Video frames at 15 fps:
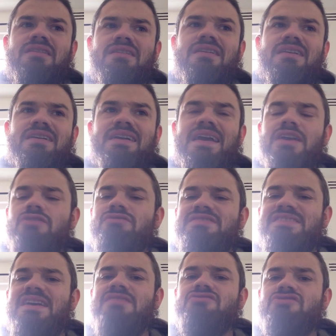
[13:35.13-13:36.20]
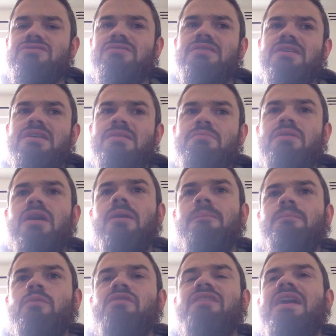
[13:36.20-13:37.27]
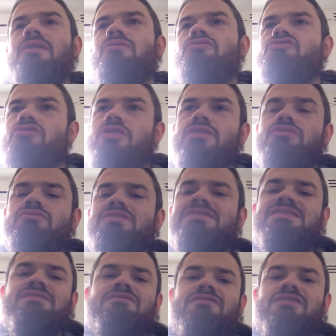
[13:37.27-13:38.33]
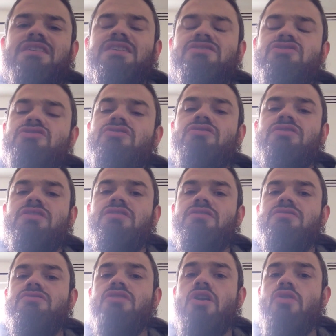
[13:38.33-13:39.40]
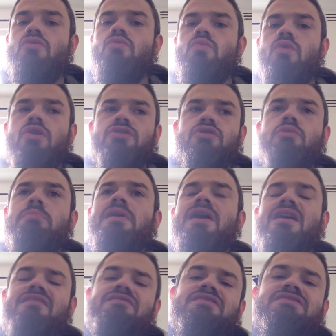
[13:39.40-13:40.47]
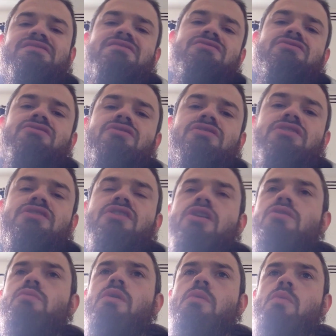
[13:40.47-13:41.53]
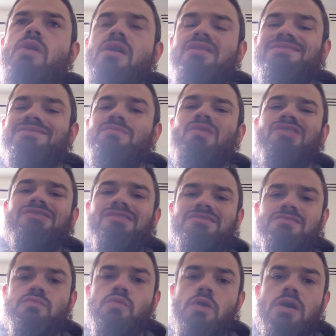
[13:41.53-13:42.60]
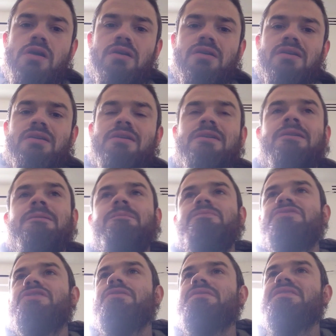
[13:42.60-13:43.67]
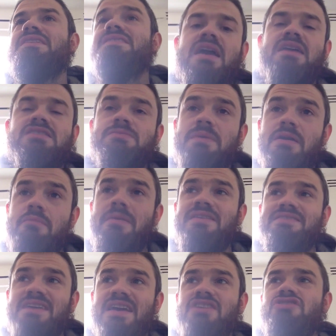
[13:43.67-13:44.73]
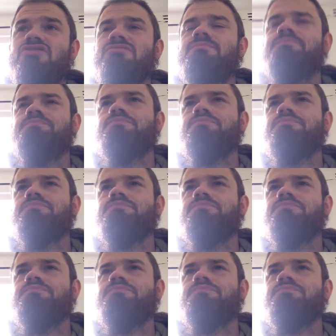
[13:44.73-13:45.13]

and get your attention. But without trying all these different things, you're not going to know what your path is. You're not going to know what works and what doesn't work. So it's experimentation,